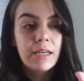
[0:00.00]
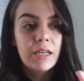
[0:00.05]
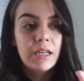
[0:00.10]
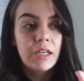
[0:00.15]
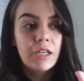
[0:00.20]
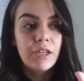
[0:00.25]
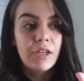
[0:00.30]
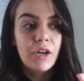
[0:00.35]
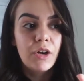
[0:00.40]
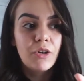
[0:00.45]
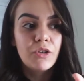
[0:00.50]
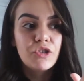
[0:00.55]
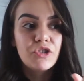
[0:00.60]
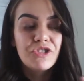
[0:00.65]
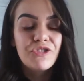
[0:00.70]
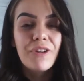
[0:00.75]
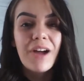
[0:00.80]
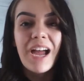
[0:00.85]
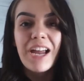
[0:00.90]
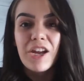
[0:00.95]
you know,
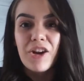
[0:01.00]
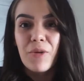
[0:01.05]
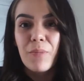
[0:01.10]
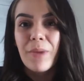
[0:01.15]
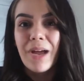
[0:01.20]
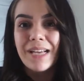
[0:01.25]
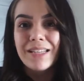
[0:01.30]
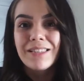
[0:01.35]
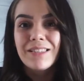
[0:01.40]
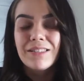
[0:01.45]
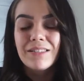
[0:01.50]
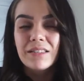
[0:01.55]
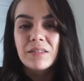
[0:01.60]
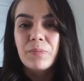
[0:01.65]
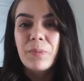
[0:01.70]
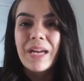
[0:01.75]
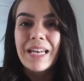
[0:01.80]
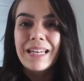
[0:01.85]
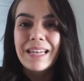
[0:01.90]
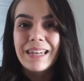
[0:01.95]
try your best to
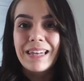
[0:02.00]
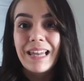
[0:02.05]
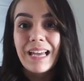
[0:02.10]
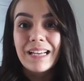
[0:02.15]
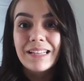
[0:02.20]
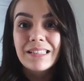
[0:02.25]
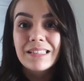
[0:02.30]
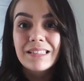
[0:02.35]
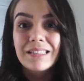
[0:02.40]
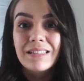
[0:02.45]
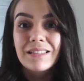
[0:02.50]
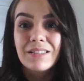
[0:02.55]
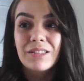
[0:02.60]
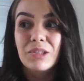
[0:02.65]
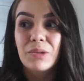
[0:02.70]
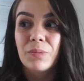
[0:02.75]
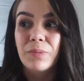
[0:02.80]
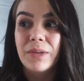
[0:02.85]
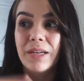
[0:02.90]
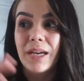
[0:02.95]
spend less to
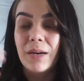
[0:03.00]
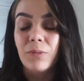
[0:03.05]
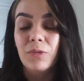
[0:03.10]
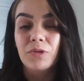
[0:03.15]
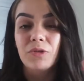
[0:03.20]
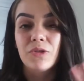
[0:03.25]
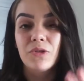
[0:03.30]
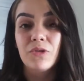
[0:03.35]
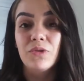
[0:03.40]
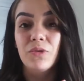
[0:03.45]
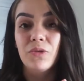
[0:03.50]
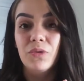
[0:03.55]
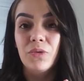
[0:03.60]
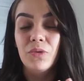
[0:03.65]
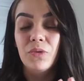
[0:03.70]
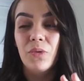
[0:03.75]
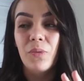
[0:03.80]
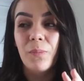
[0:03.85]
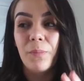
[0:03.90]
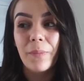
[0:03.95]
be able
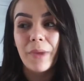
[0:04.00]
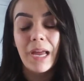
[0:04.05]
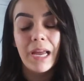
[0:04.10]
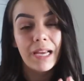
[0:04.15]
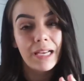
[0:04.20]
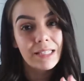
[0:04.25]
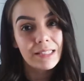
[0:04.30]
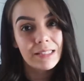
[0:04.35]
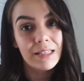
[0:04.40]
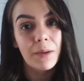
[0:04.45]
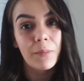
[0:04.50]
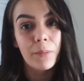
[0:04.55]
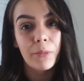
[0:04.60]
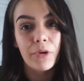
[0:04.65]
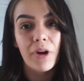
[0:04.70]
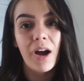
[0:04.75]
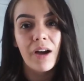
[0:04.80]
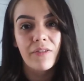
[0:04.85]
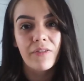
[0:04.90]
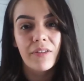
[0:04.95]
to make some
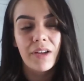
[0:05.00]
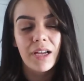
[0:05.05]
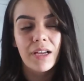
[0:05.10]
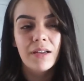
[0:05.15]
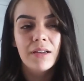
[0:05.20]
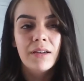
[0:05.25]
profit.